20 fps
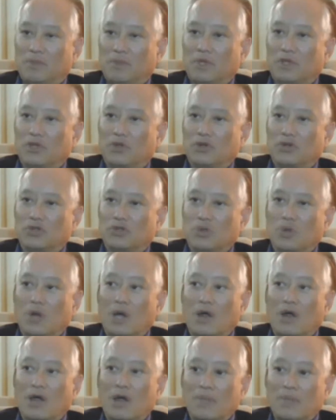because you
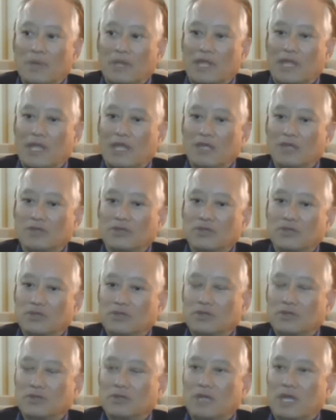are up
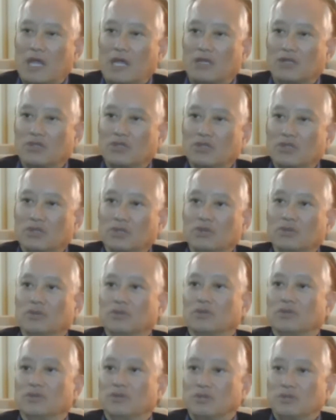against
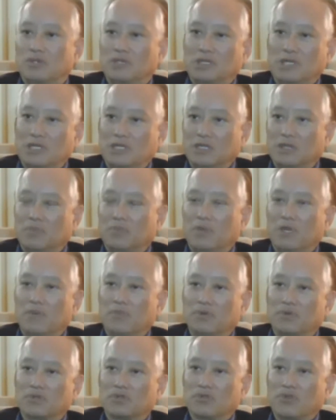attitudes, teaching
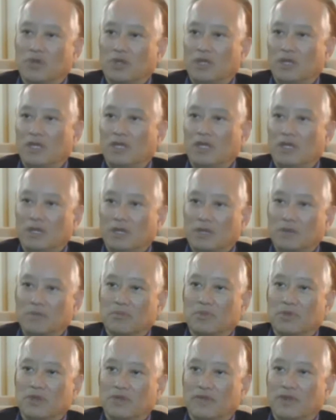people screening
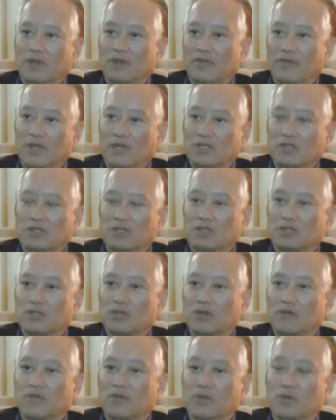and brief intervention and
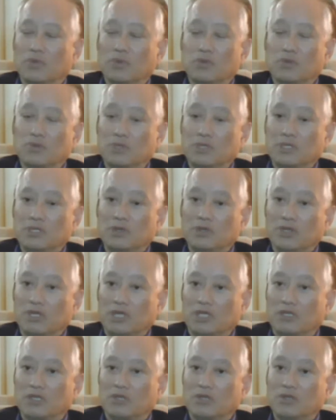so forth, which we still
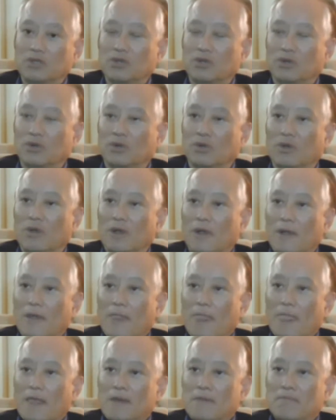need to do,
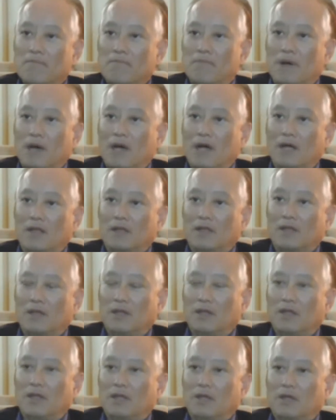but
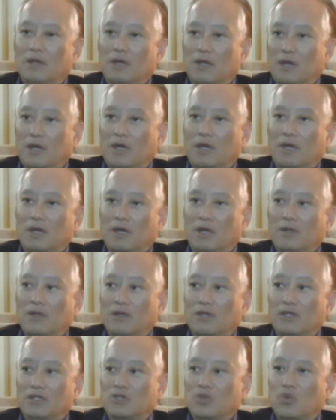
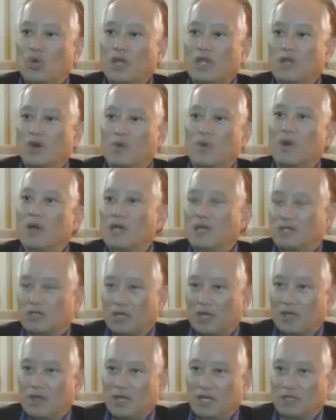there's quicker ways,
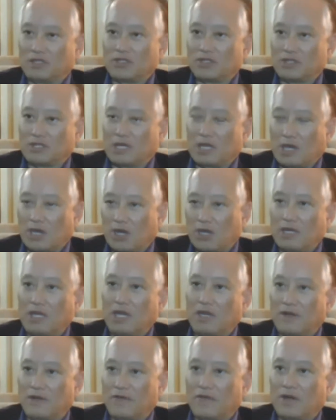I think, to start
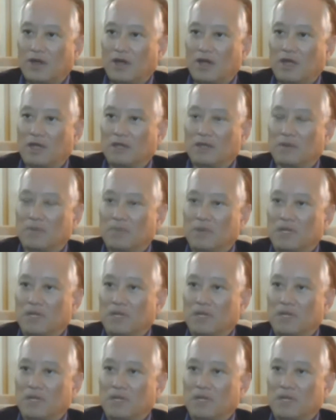identifying the